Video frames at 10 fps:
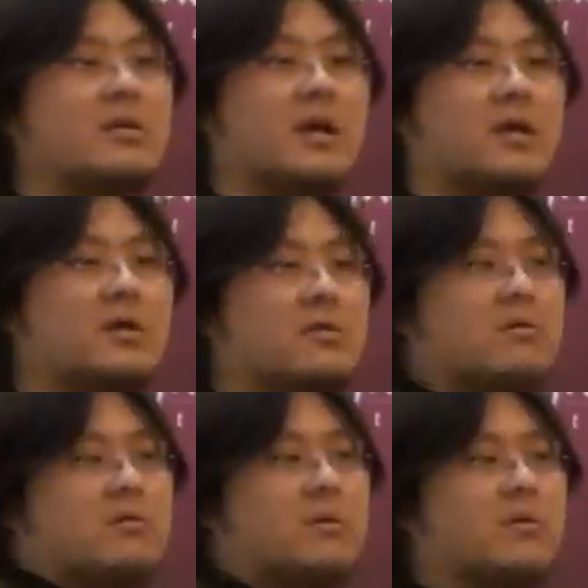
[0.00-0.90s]
like, you
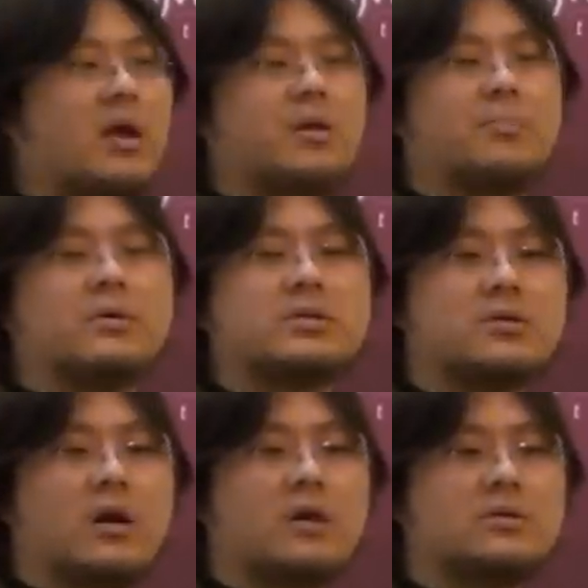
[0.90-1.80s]
know, what kind of
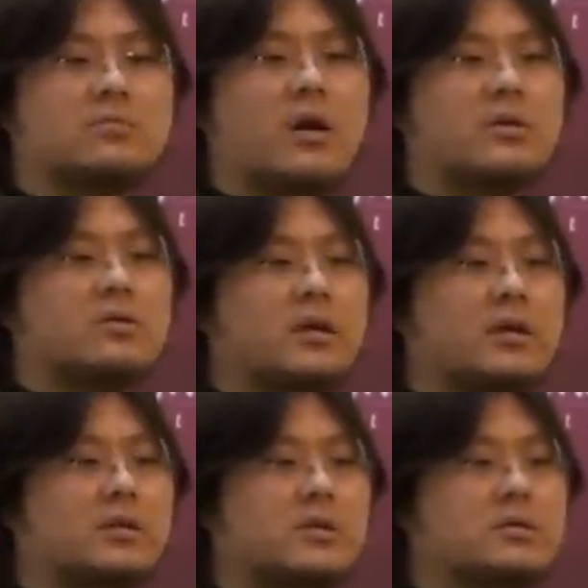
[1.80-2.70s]
person are you? Why are you
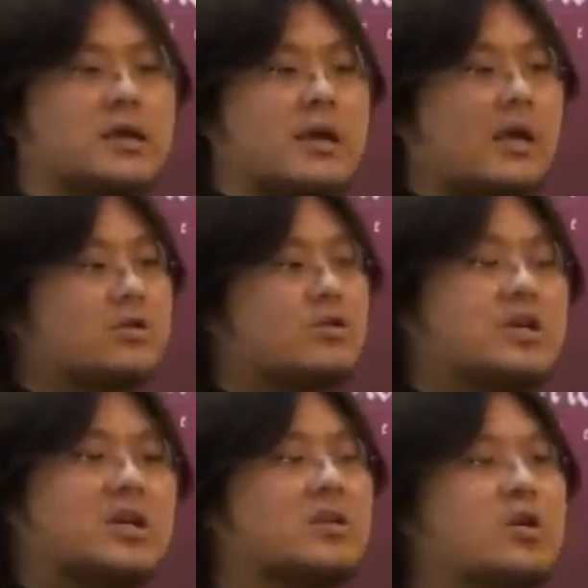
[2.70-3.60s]
like this? And so she
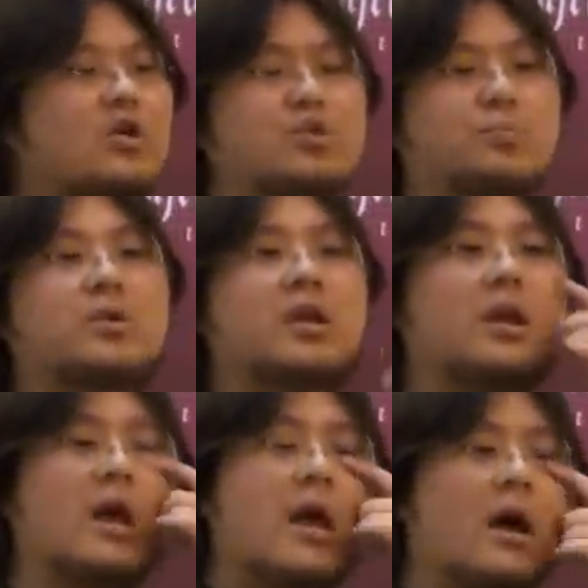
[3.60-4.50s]
continues
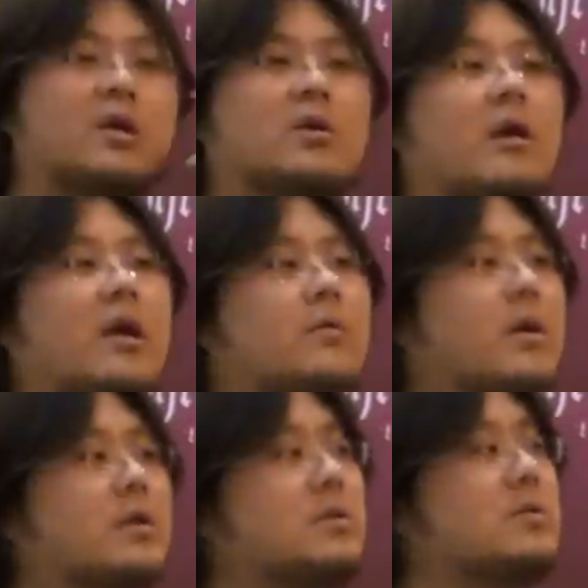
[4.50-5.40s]
pleading, you know, I don't
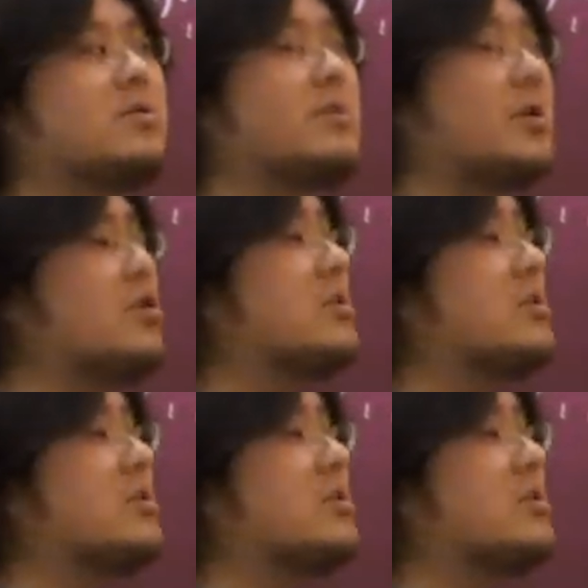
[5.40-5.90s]
want to listen to it, can you